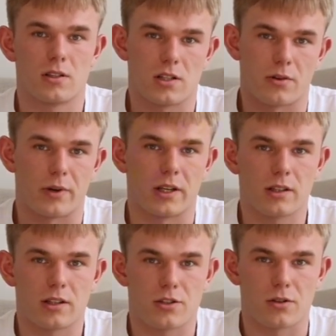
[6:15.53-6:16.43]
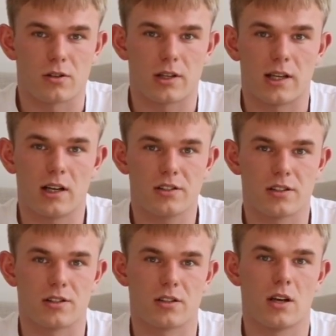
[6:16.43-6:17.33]
generate a short
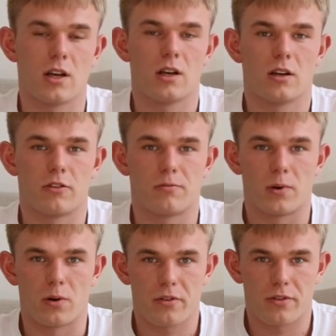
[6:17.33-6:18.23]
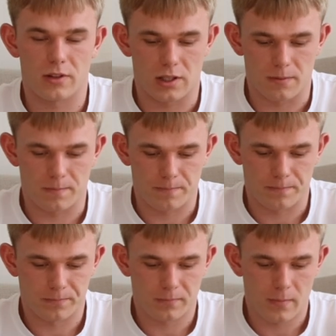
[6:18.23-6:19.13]
analysis of both the
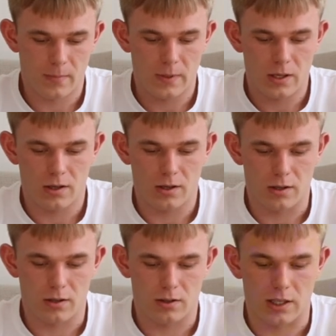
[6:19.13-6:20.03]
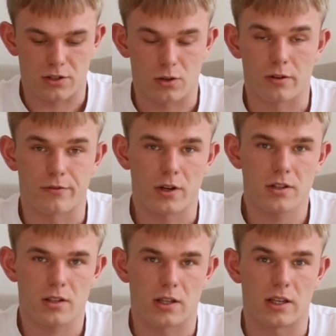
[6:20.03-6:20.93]
tone of
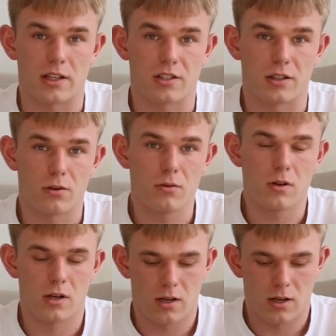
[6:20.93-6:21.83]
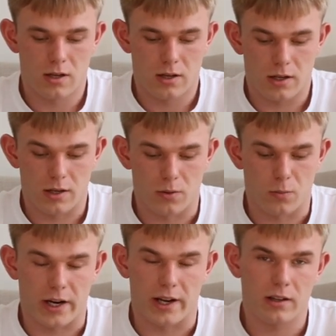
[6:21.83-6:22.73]
voice and SEO,
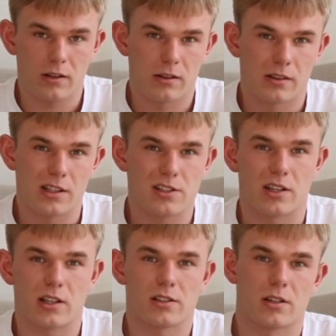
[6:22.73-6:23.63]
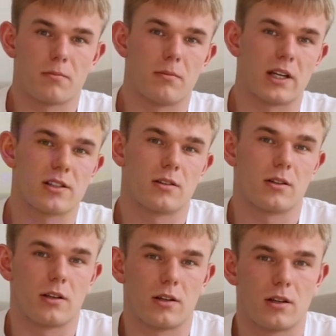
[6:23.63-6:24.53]
why this text made
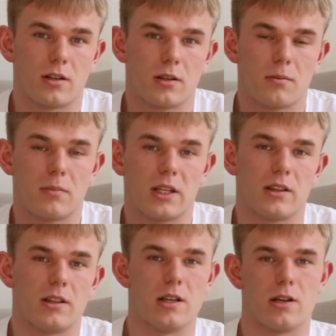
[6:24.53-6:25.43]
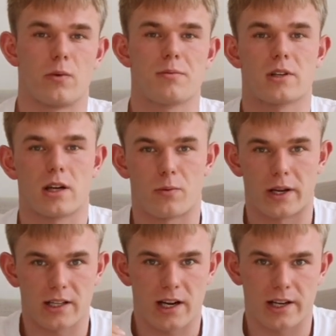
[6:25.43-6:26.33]
the website
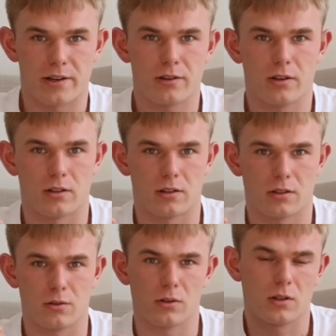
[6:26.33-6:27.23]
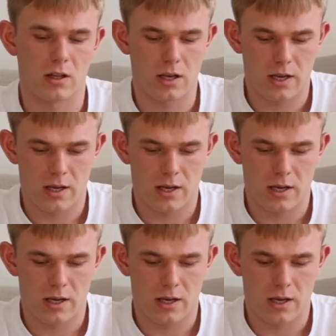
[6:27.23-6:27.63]
rank higher on Google.